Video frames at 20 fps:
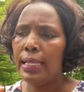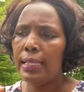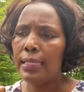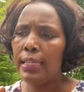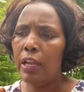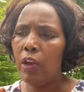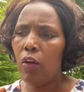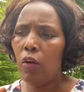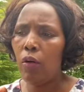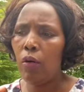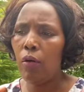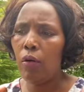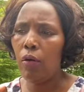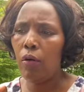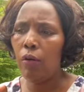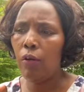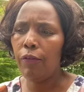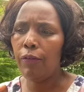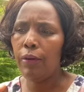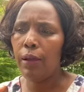they
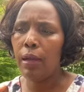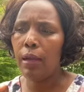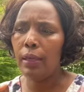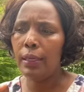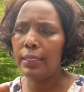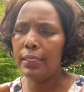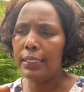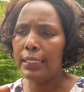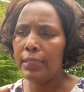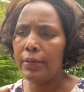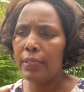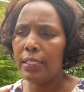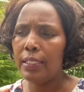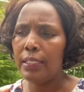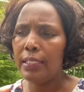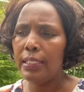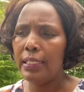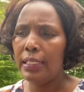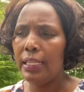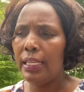offer
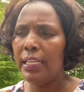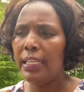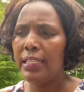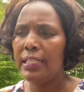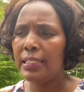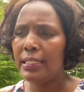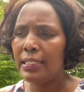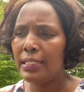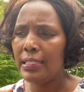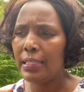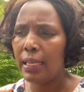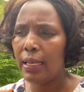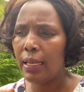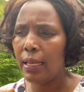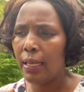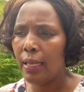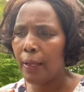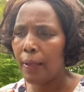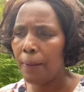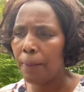degrees in, in
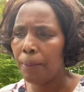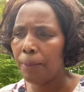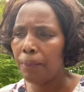uh,